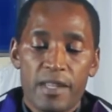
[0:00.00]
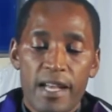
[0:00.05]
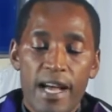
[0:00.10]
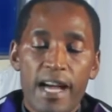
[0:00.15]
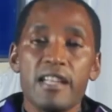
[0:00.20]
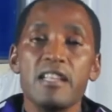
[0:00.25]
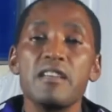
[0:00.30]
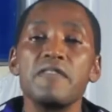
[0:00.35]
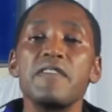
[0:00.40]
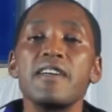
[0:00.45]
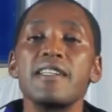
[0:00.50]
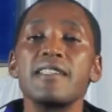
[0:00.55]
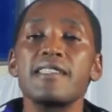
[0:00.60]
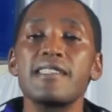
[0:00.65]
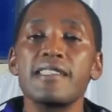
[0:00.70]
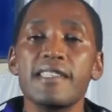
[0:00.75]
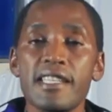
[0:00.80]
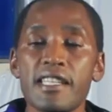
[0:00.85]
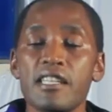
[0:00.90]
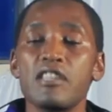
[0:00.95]
and even
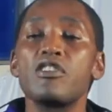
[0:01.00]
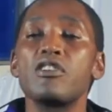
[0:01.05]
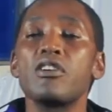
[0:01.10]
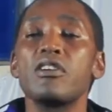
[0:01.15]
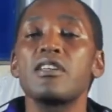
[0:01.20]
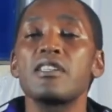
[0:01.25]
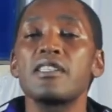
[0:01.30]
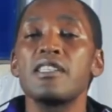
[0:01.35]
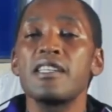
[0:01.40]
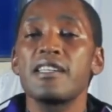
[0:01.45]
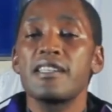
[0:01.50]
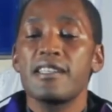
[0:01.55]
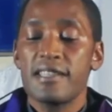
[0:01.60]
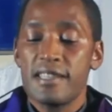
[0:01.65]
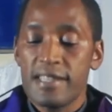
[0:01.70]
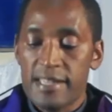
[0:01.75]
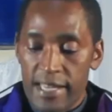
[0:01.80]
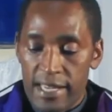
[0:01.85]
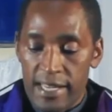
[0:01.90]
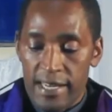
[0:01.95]
seek
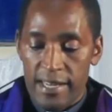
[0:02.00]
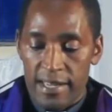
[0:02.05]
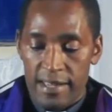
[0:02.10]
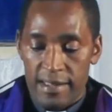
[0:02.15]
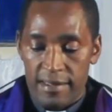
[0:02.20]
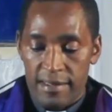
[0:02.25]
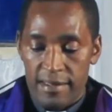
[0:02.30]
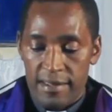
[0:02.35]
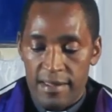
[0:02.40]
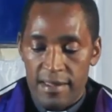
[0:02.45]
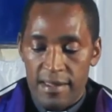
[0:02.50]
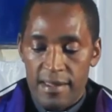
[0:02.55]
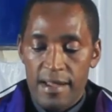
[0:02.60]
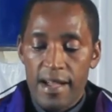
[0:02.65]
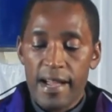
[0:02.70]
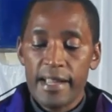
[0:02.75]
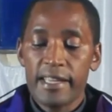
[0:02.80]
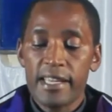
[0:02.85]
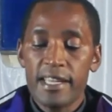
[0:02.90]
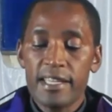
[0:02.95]
God daily.
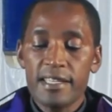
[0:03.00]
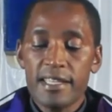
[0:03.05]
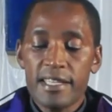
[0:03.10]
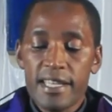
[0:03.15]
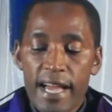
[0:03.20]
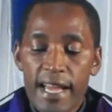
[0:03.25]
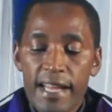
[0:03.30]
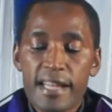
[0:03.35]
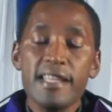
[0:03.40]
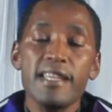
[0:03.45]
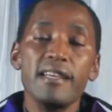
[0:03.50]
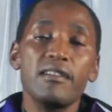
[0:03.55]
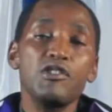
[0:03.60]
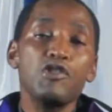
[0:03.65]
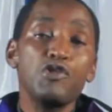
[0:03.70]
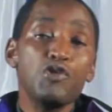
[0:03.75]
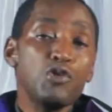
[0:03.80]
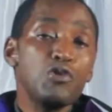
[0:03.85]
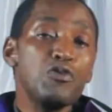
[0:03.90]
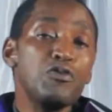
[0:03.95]
Again, Daniel
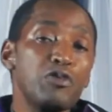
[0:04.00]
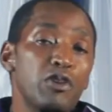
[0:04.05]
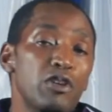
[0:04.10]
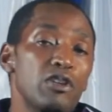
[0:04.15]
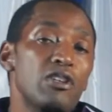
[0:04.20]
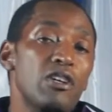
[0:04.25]
stood for